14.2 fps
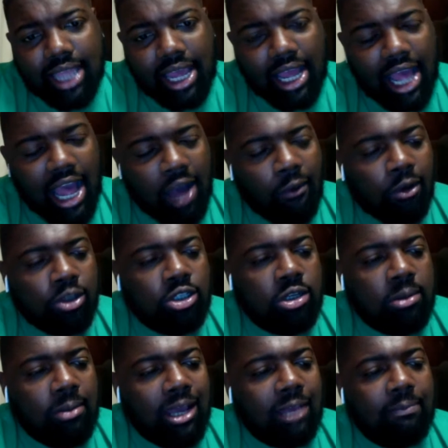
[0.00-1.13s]
Like, I want you
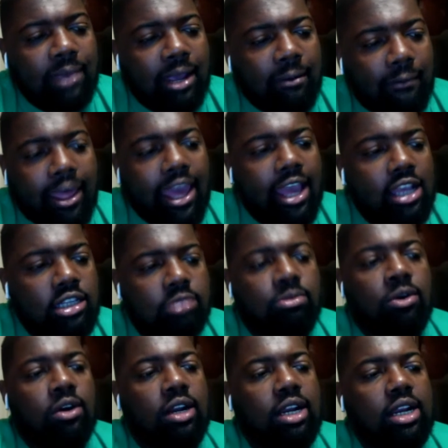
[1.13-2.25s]
to make big plays
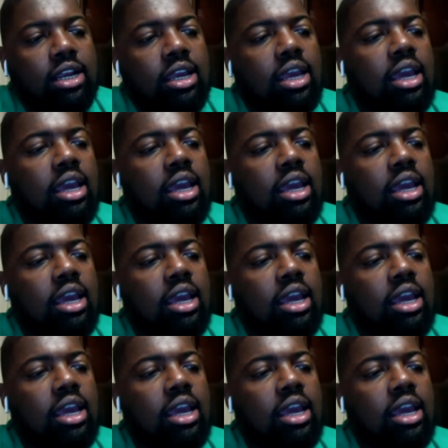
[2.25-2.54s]
more than